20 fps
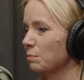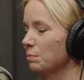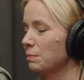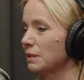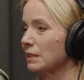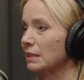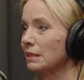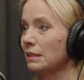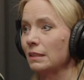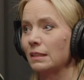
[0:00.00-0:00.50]

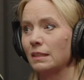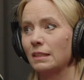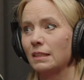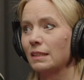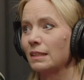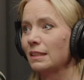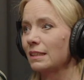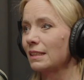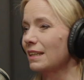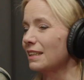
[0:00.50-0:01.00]
But
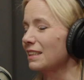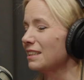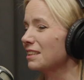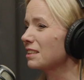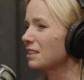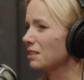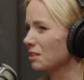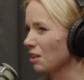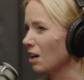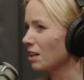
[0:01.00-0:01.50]
yeah, you
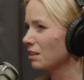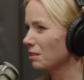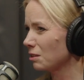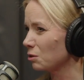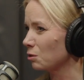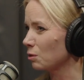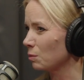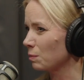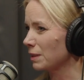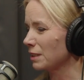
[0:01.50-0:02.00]
just talk
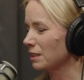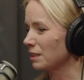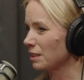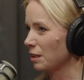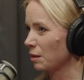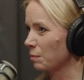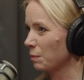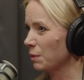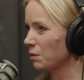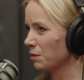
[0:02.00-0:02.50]
to them and you
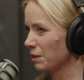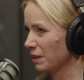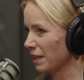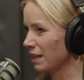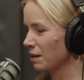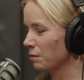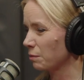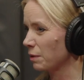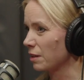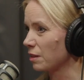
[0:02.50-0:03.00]

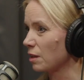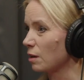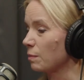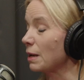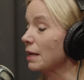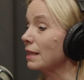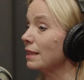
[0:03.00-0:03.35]
communicate with them,